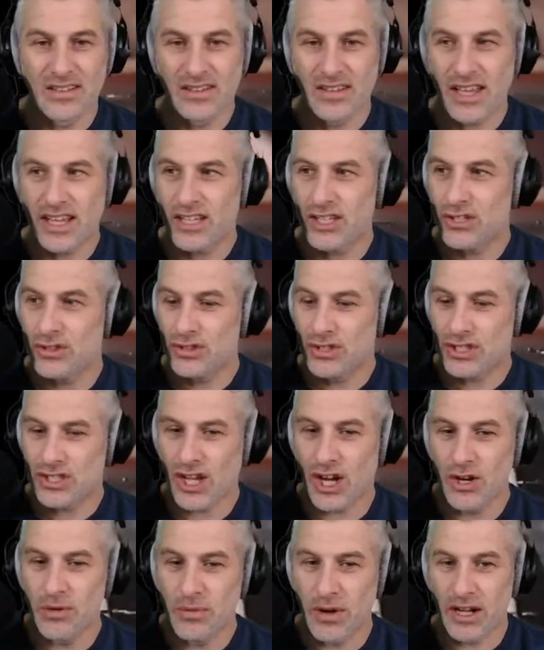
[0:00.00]
Thank you
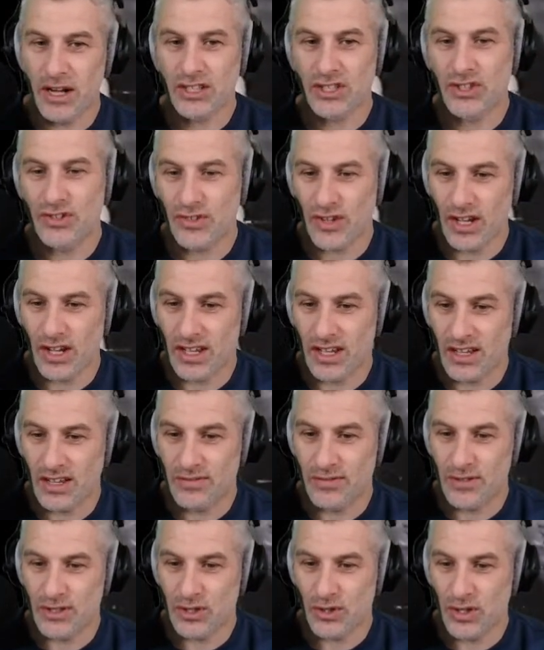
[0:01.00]
so much
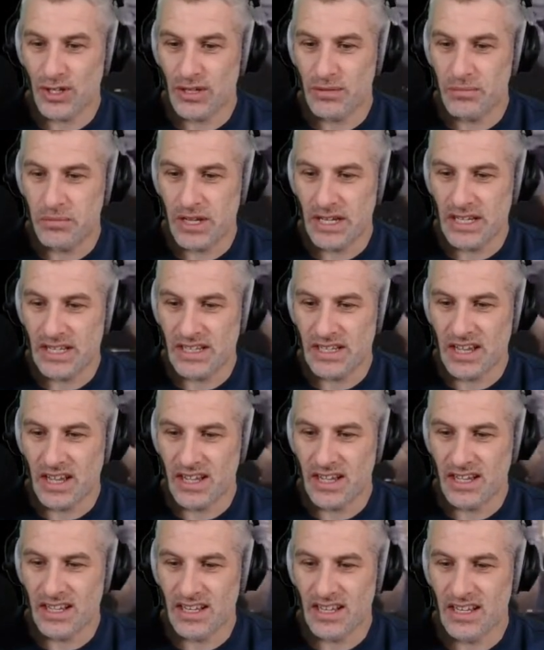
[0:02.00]
uh, for joining me
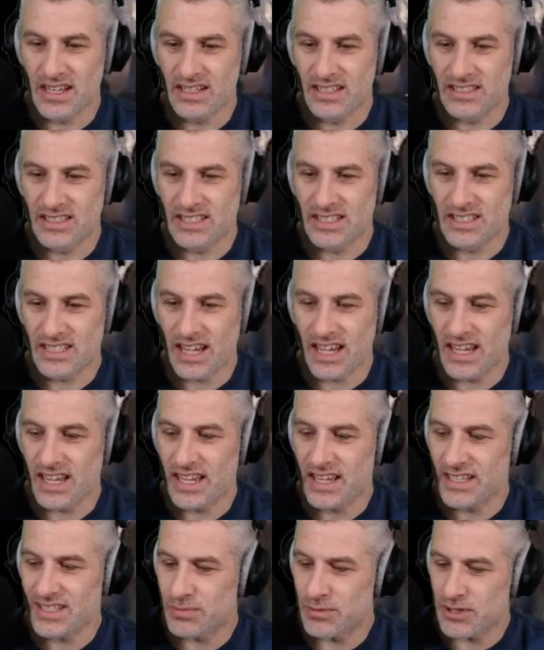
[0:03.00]
uh,
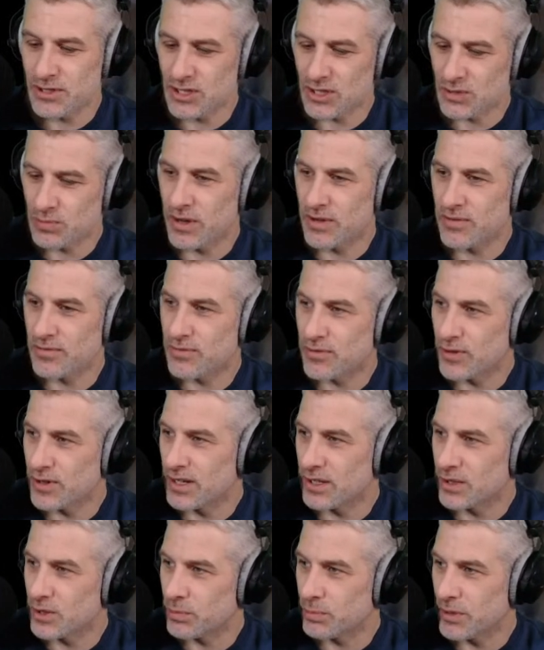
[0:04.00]
today as we just went for a
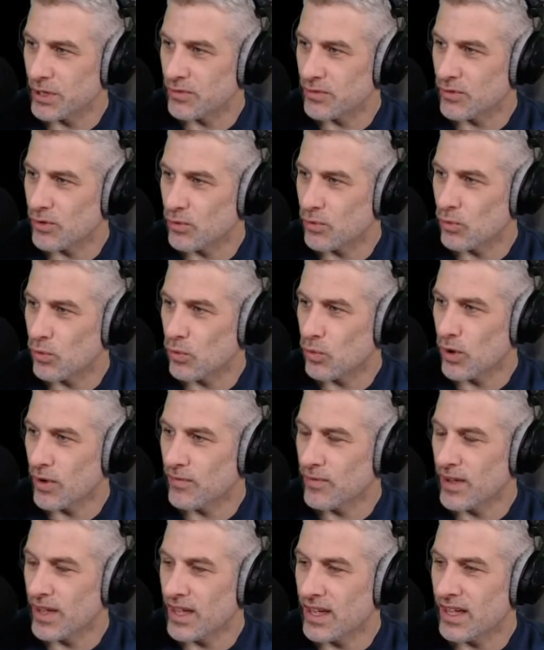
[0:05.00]
little bit of a
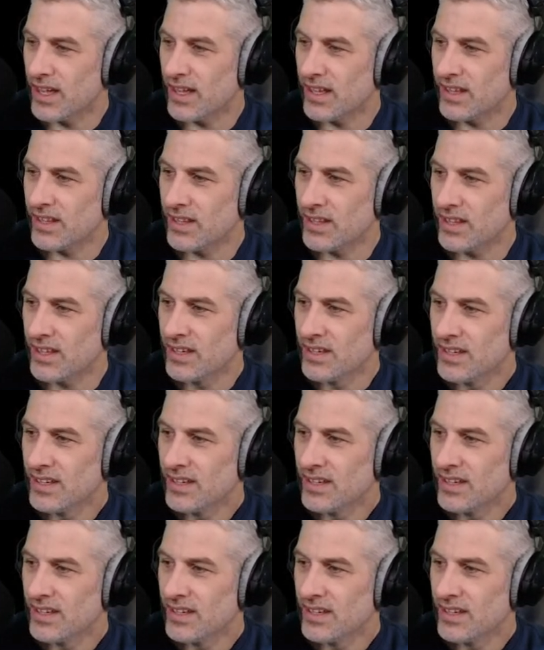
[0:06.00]
waffle